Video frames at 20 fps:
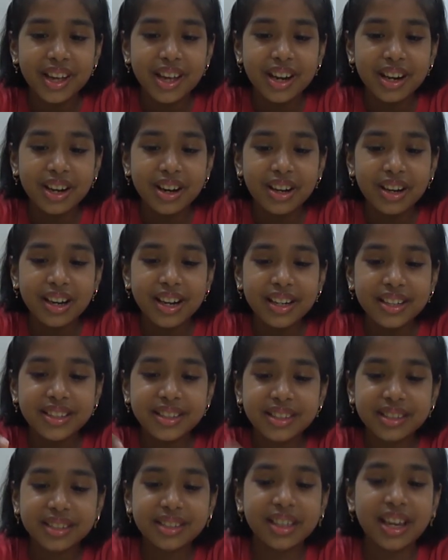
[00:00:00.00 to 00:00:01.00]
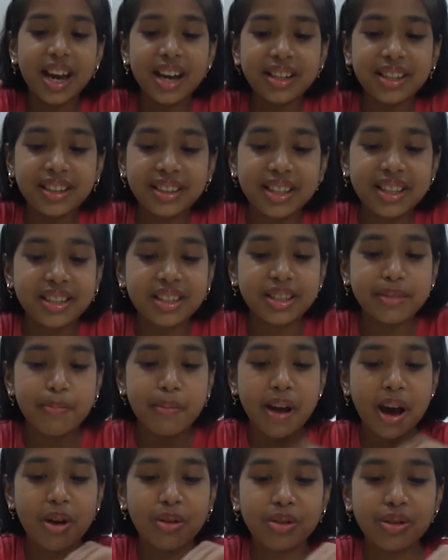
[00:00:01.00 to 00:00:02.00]
Now let's cut this
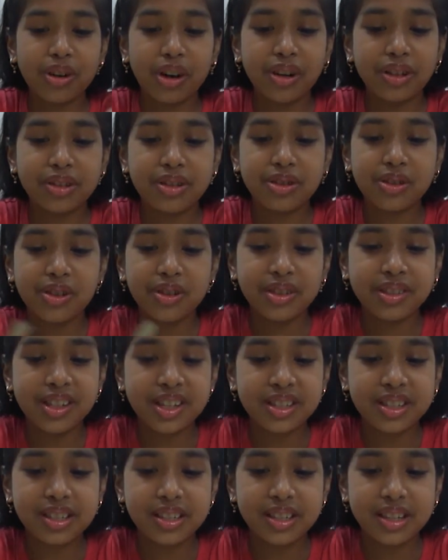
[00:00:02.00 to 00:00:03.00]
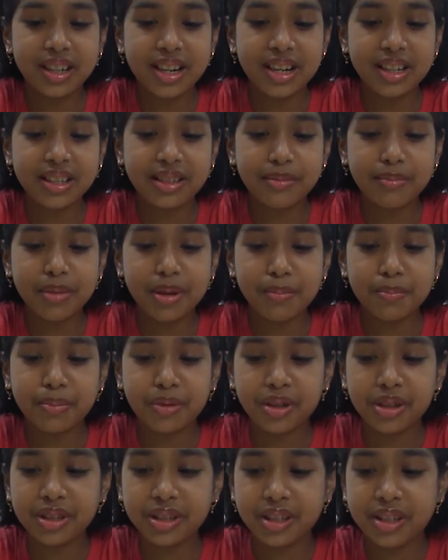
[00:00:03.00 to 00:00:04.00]
sprout also. Just let me
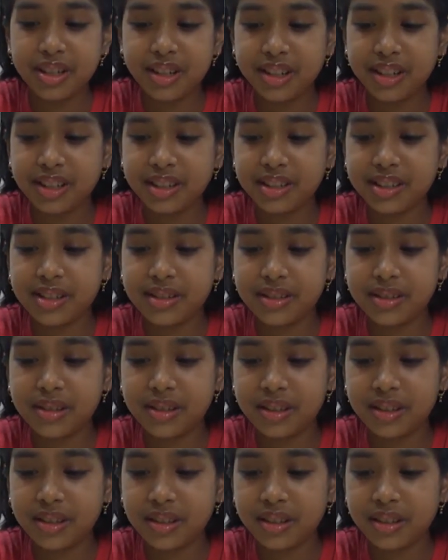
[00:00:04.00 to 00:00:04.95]
put this